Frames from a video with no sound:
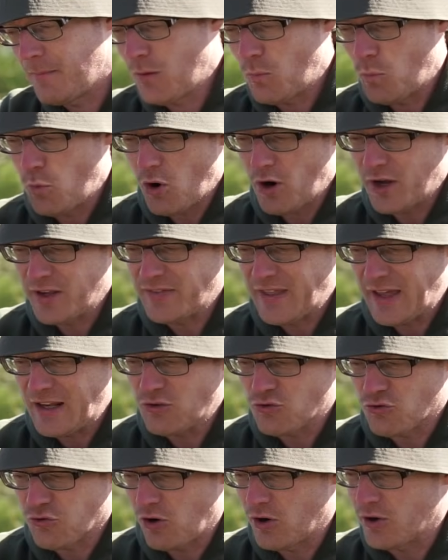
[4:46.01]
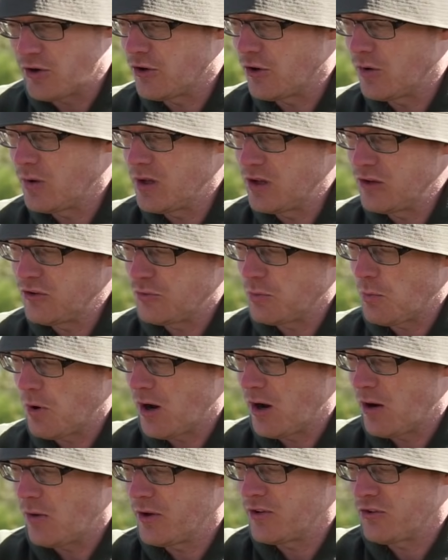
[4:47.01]
What I then try and do is
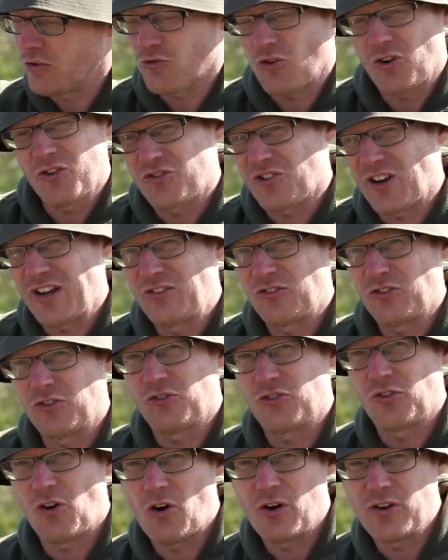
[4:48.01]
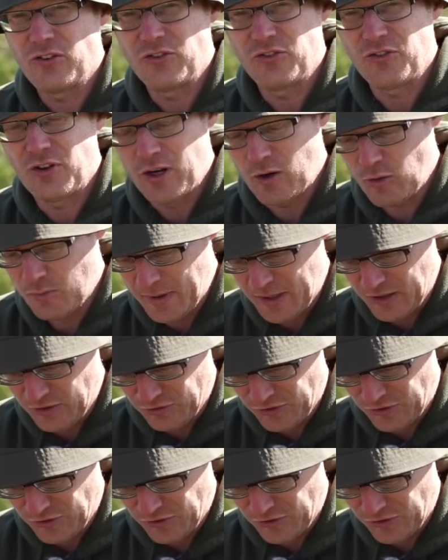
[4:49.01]
I try and change the sizes a little bit,